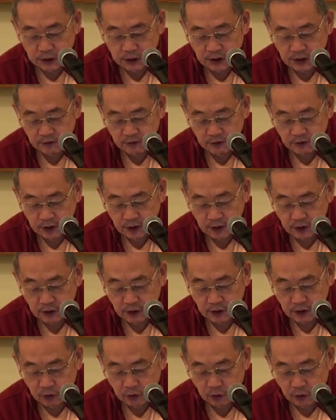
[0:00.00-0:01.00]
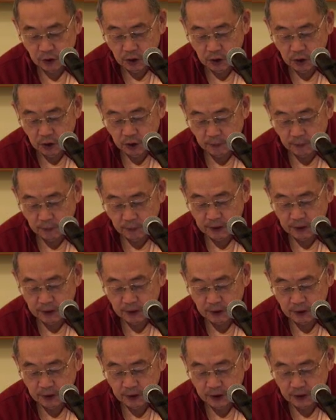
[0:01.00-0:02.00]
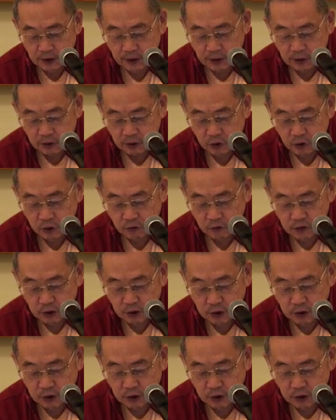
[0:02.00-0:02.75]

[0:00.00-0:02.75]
heto prayateta kovila.